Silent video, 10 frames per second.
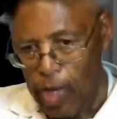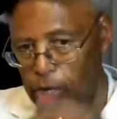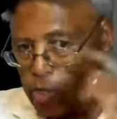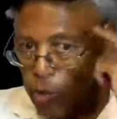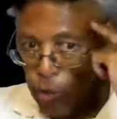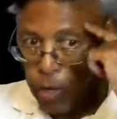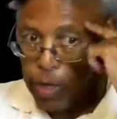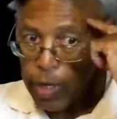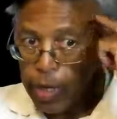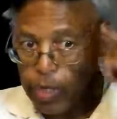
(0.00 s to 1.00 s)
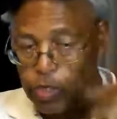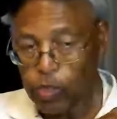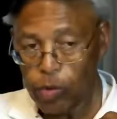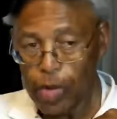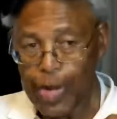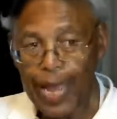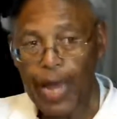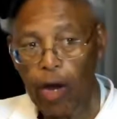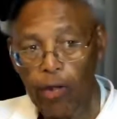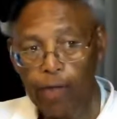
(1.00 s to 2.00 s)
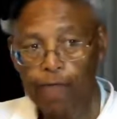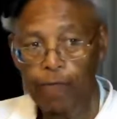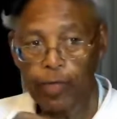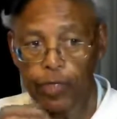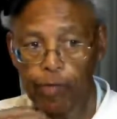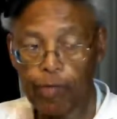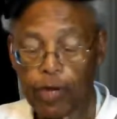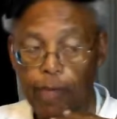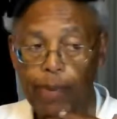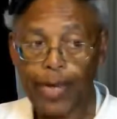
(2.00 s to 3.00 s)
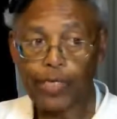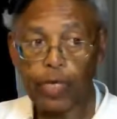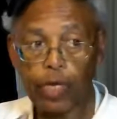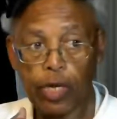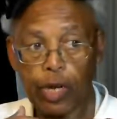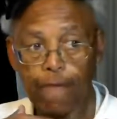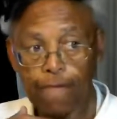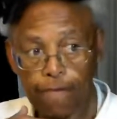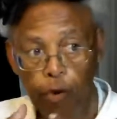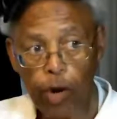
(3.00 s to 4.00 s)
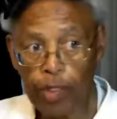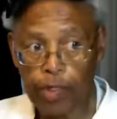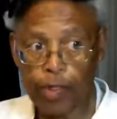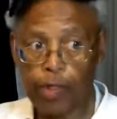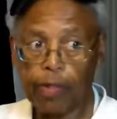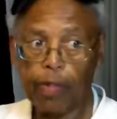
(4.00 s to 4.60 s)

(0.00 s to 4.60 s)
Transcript: it is the willingness to allow the fullness of the capacity to come forth,